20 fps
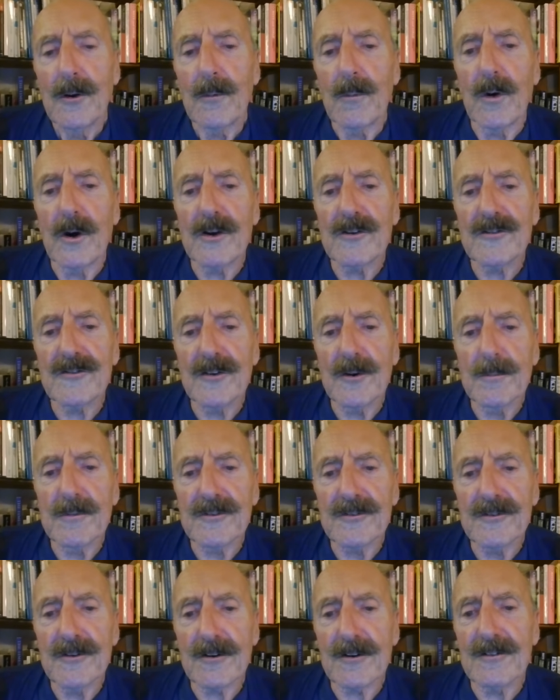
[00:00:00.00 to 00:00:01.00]
Wertham
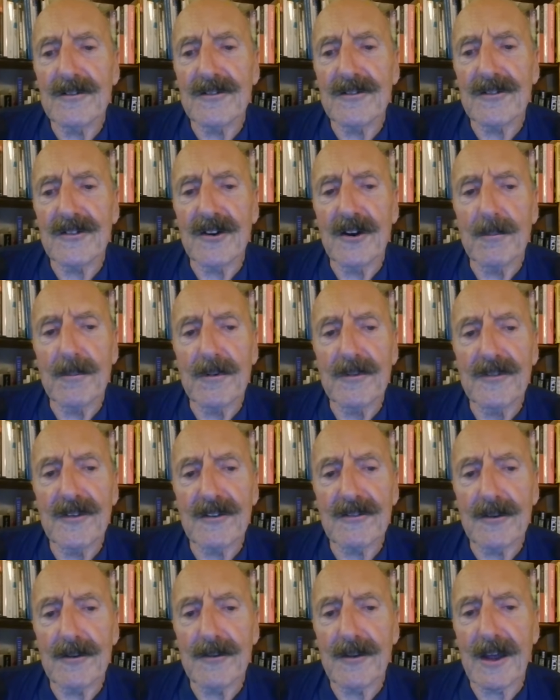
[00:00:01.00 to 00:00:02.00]
was not concerned with
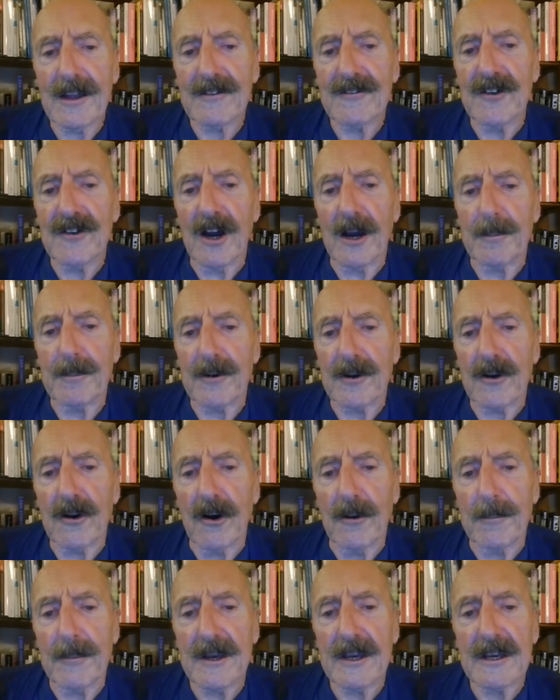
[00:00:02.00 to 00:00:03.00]
this or that type of
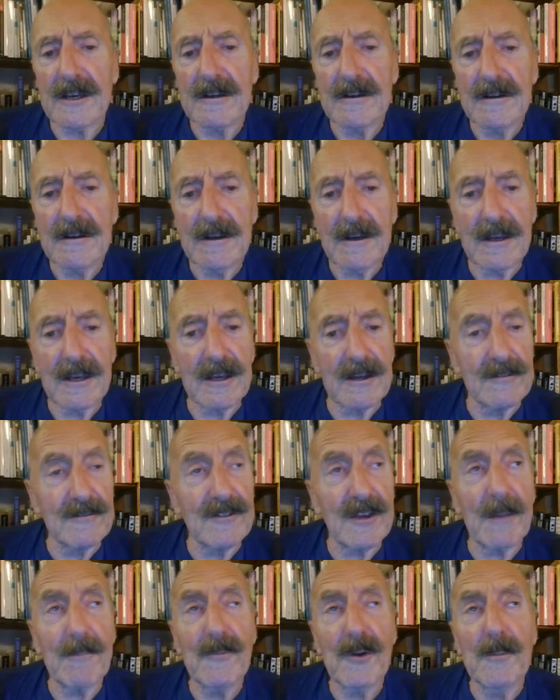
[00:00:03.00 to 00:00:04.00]
comic, he
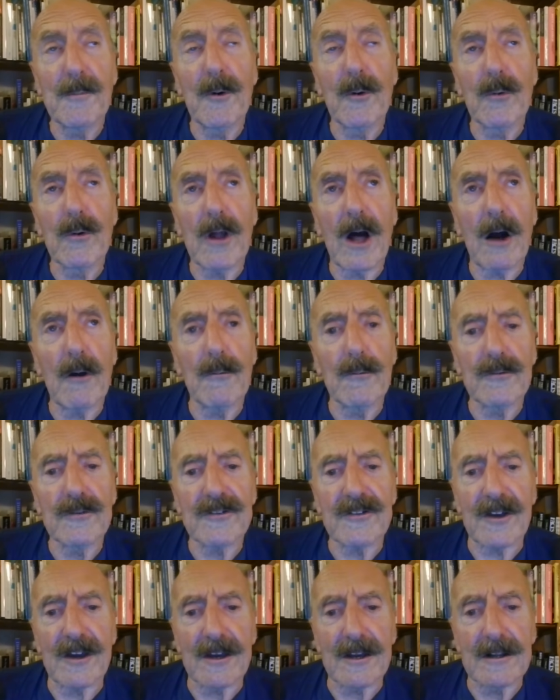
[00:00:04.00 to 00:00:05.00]
condemned them all
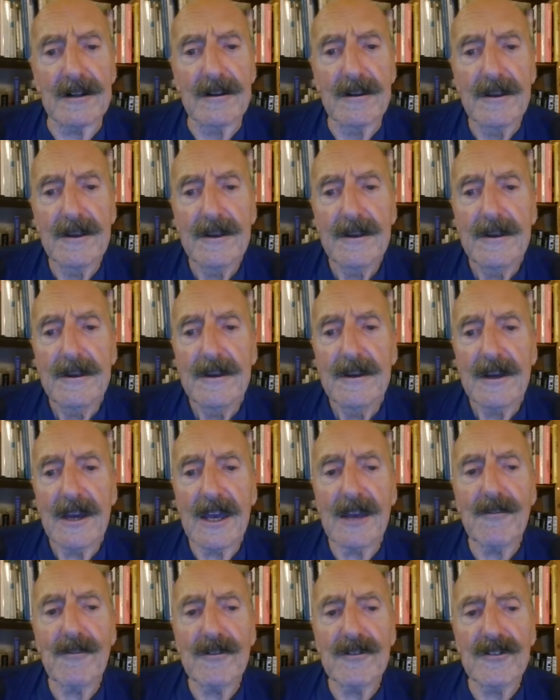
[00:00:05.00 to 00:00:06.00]
wholesale
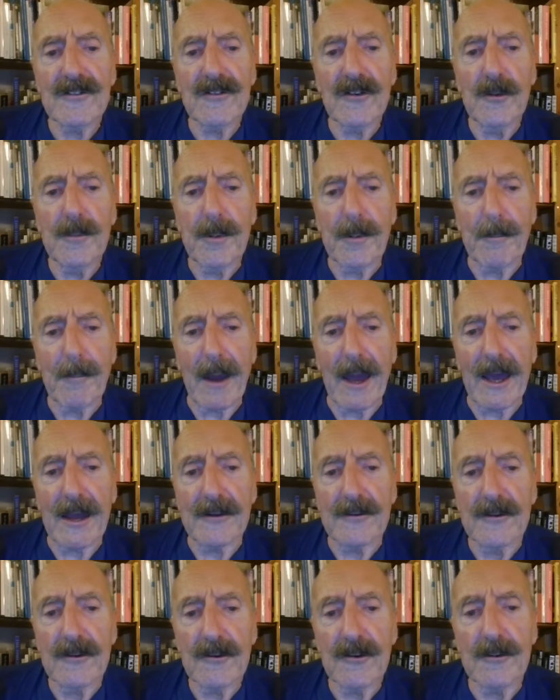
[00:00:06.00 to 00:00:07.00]
even
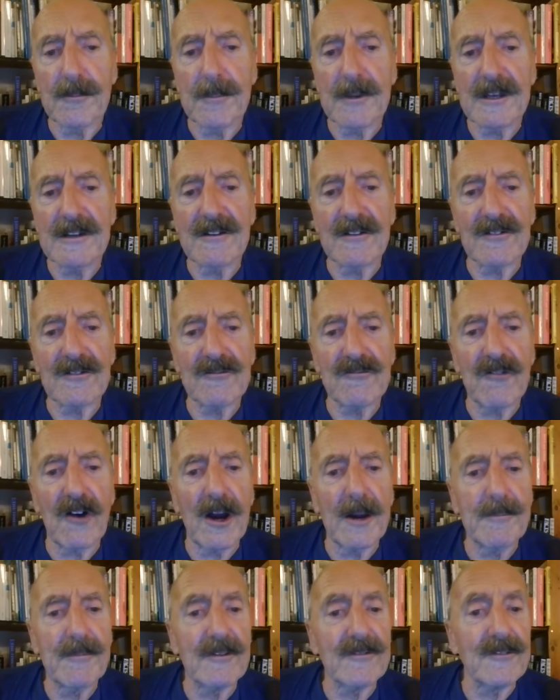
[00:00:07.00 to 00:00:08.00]
Superman, whom he
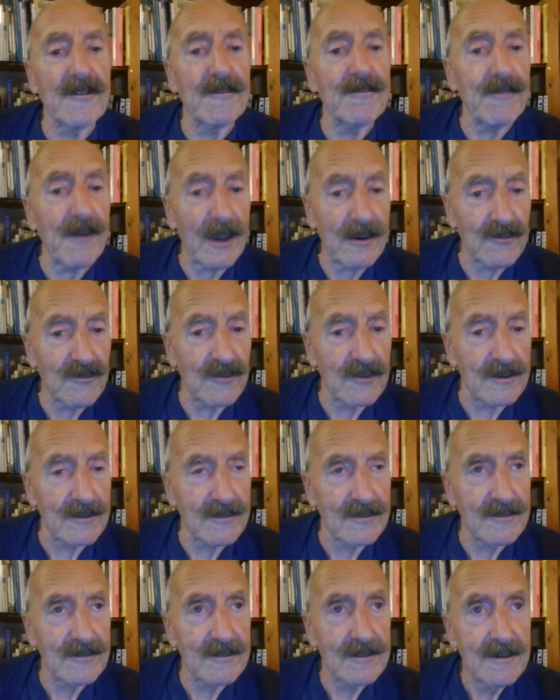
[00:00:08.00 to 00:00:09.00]
described as a
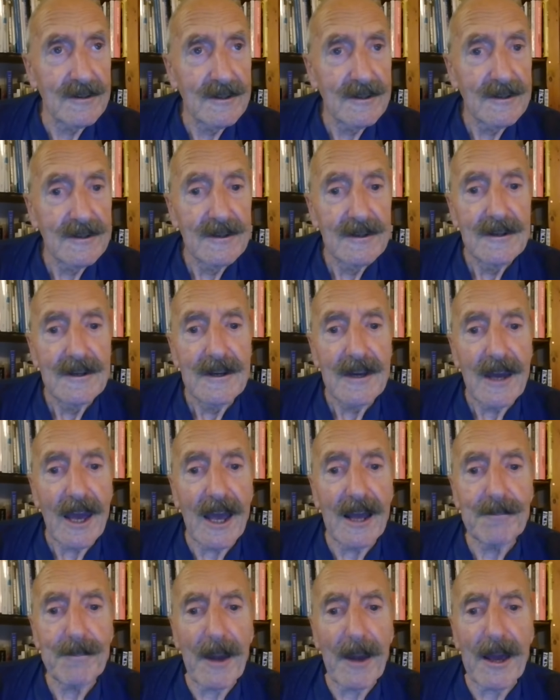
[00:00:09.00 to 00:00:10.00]
fascist,
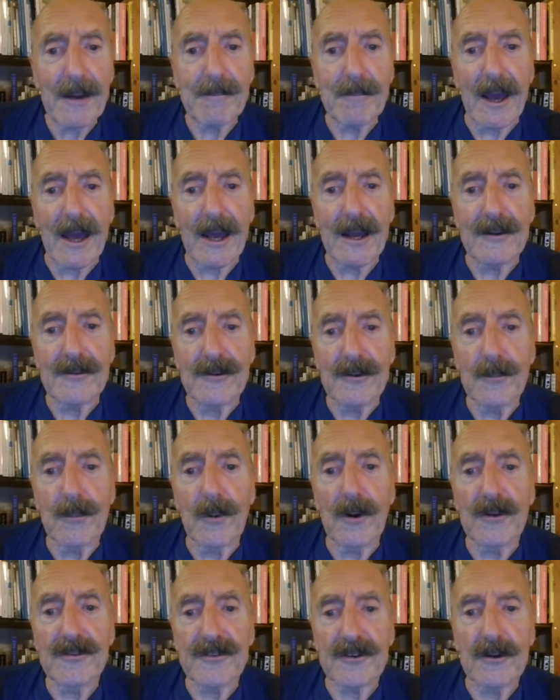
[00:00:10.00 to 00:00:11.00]
and Batman, who
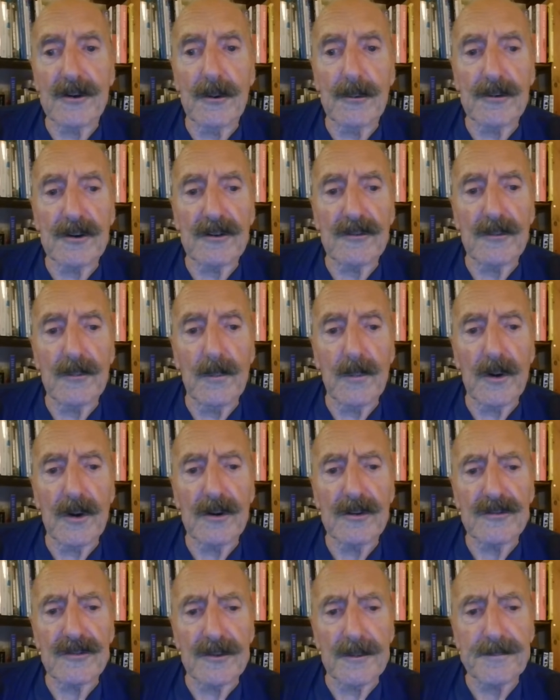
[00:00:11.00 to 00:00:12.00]
was, according to
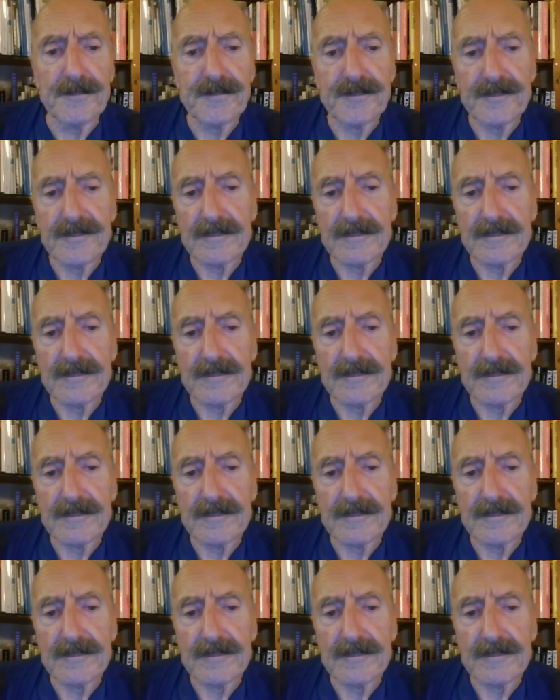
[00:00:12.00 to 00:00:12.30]
Wertham,